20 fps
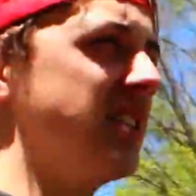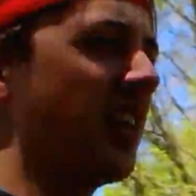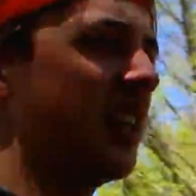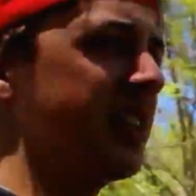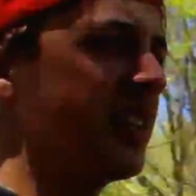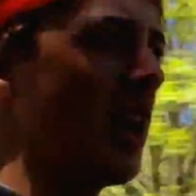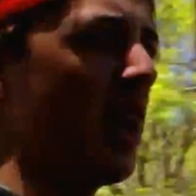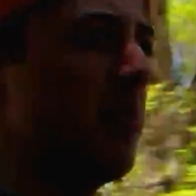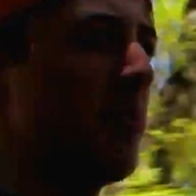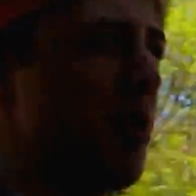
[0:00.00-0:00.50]

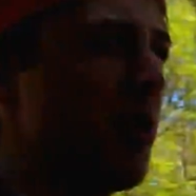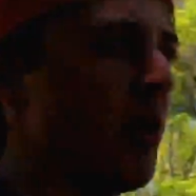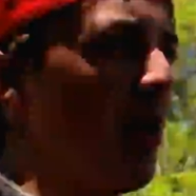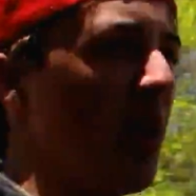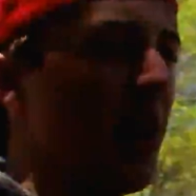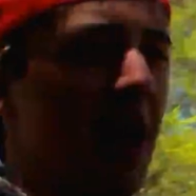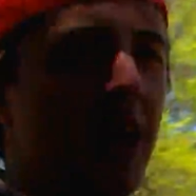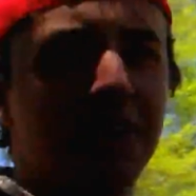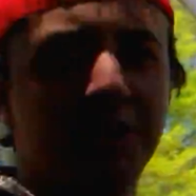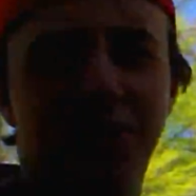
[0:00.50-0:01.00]
It's gonna be real
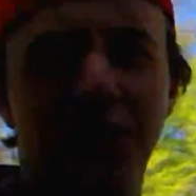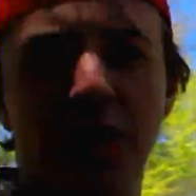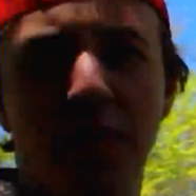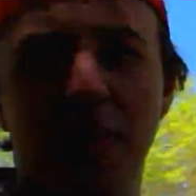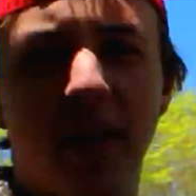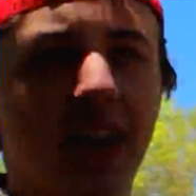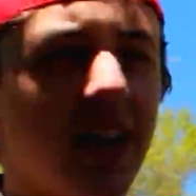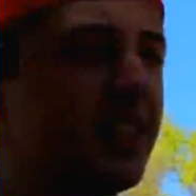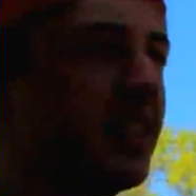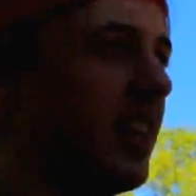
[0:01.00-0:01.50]
loud too
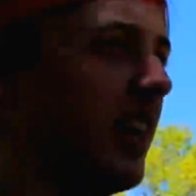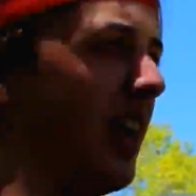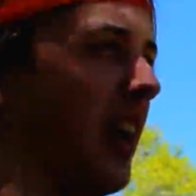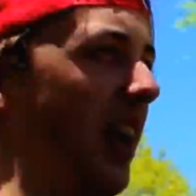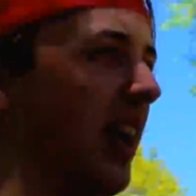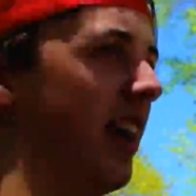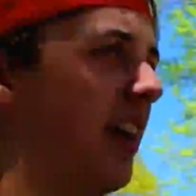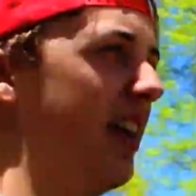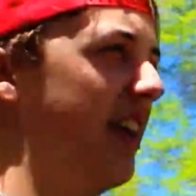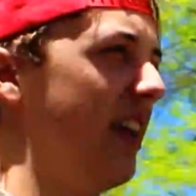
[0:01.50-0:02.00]
because
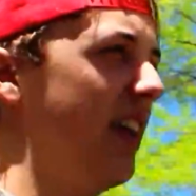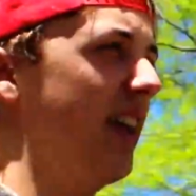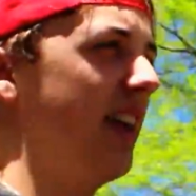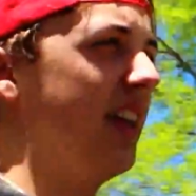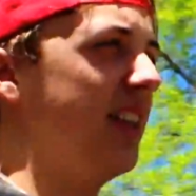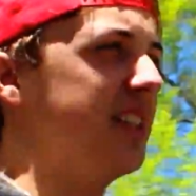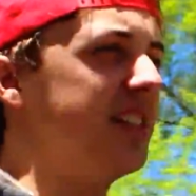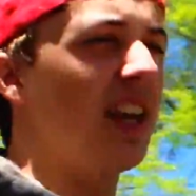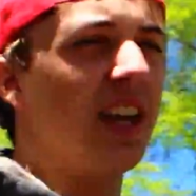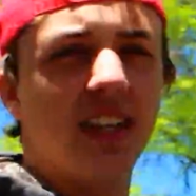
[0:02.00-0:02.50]

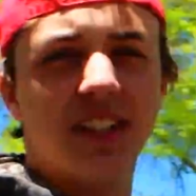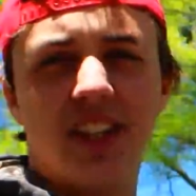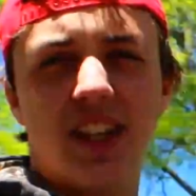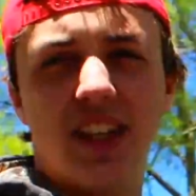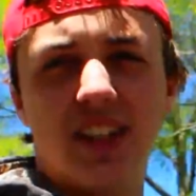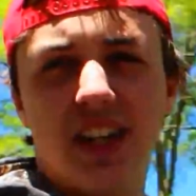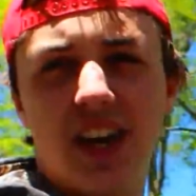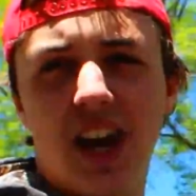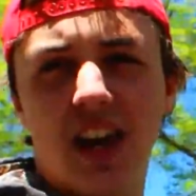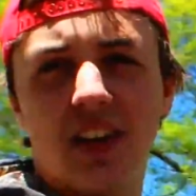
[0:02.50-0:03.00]
this thing isn't
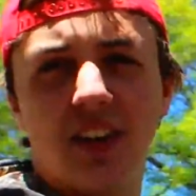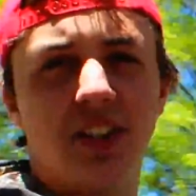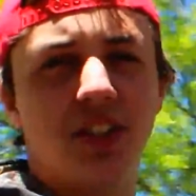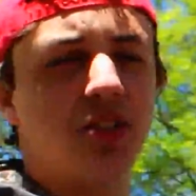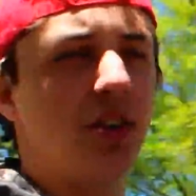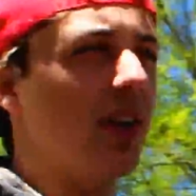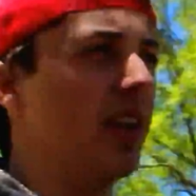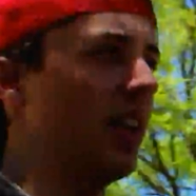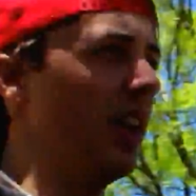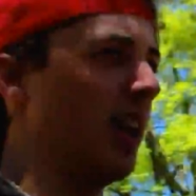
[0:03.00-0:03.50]
exactly
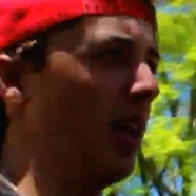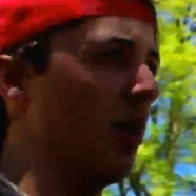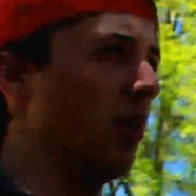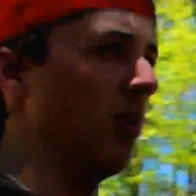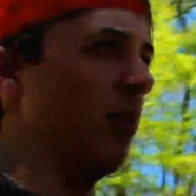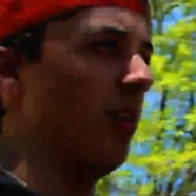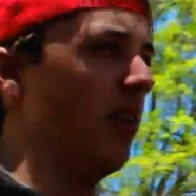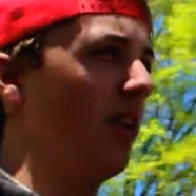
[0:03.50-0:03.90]
street legal.